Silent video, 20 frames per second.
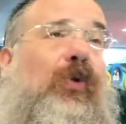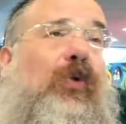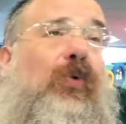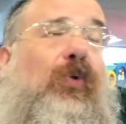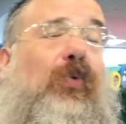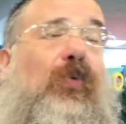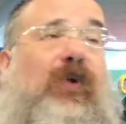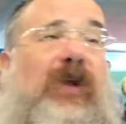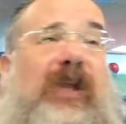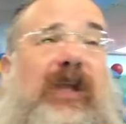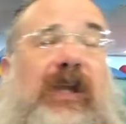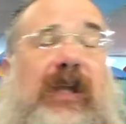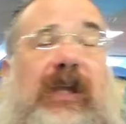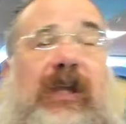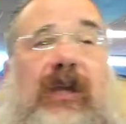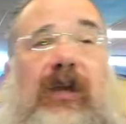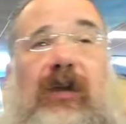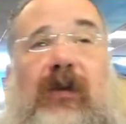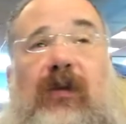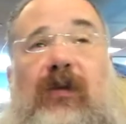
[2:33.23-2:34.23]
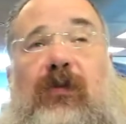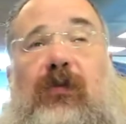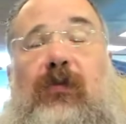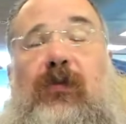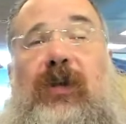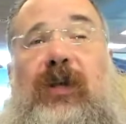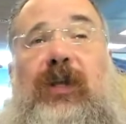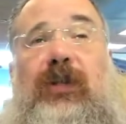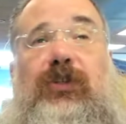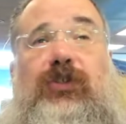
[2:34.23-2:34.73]
We
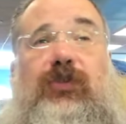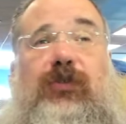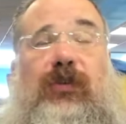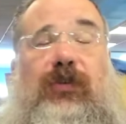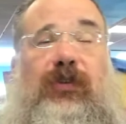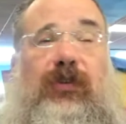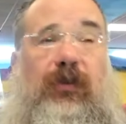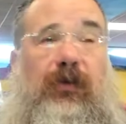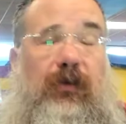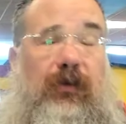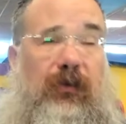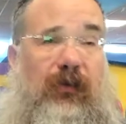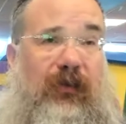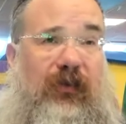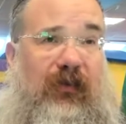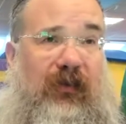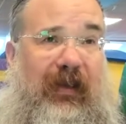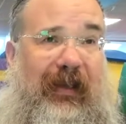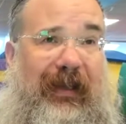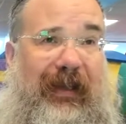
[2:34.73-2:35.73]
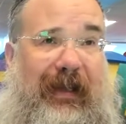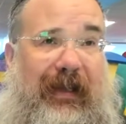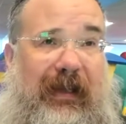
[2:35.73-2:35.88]
introduced